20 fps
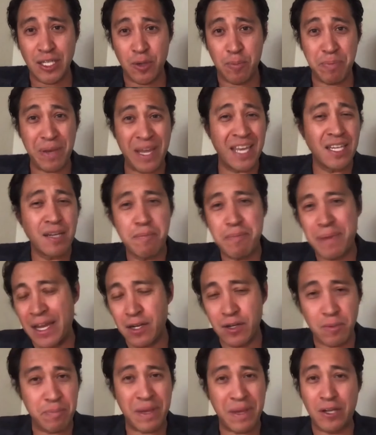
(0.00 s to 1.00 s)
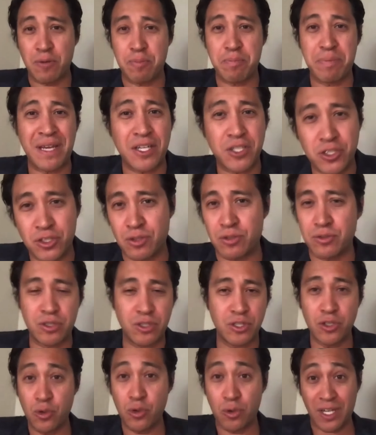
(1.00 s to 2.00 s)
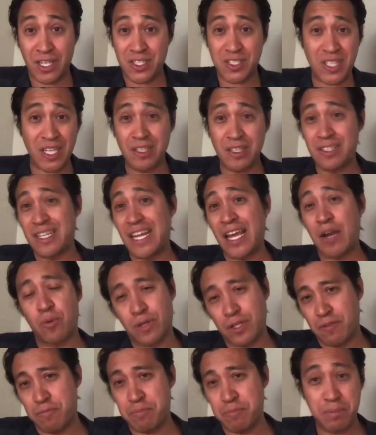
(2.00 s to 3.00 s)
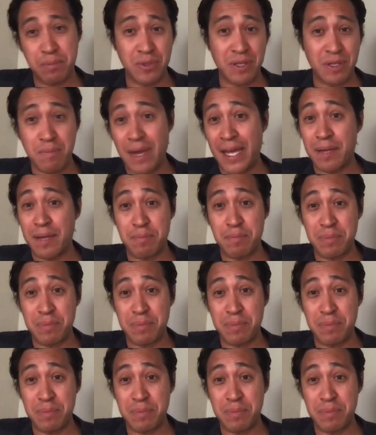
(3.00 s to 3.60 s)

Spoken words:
paint a better picture to your extended network of people that might